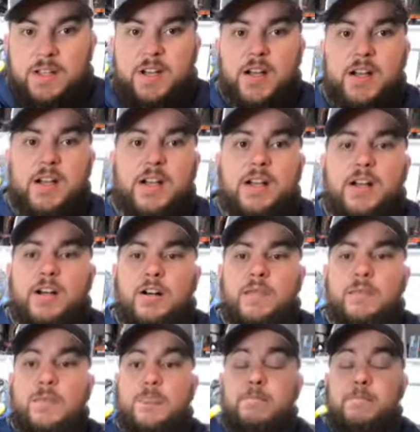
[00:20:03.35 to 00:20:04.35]

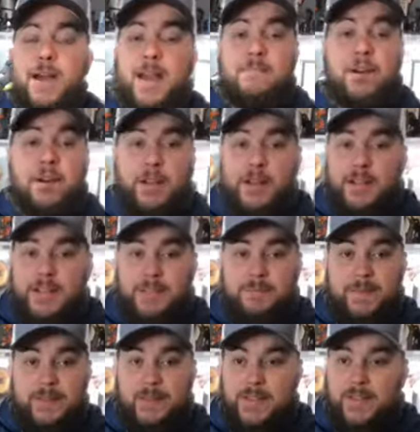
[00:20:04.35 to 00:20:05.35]
my market
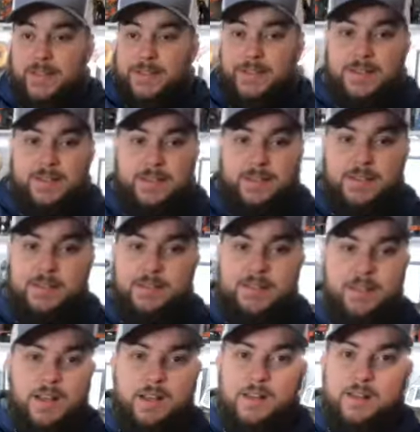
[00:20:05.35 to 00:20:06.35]
experience.
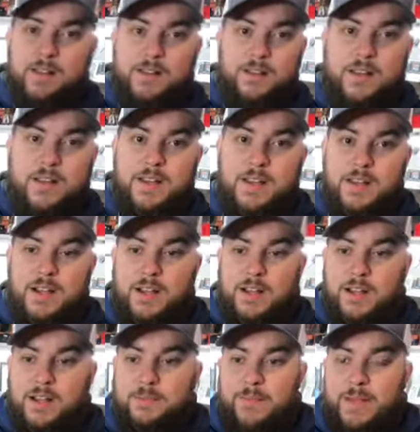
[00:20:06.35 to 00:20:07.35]

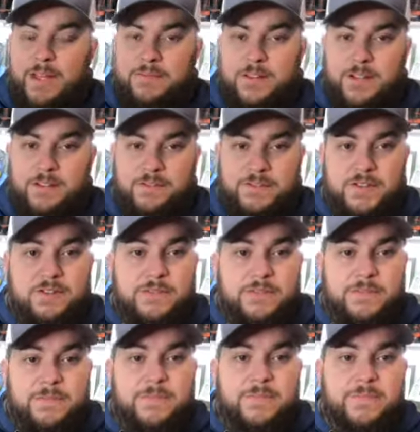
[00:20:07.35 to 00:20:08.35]
I've done a few.